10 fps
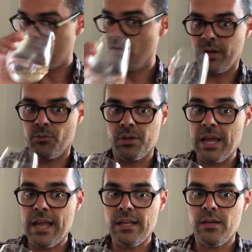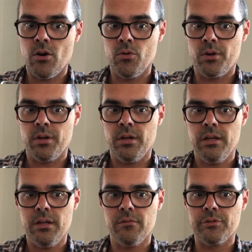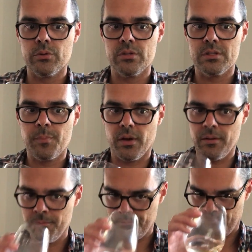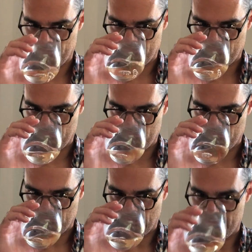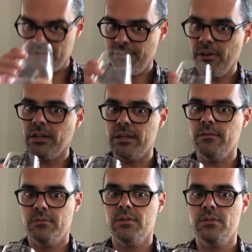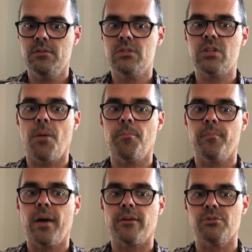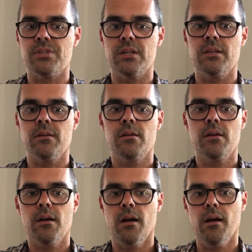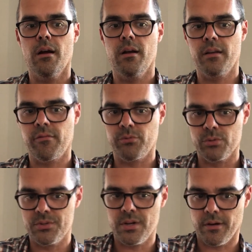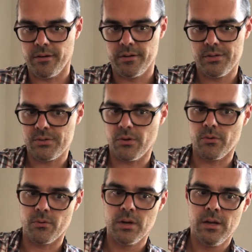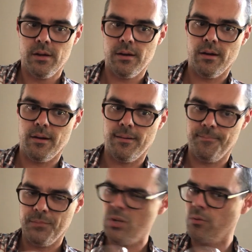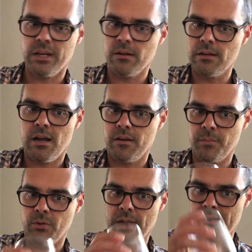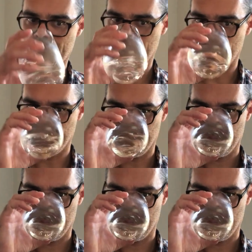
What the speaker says: don't get really any oak influence, but there's definitely some pyrazine influence here. So you don't get a lot of minerality.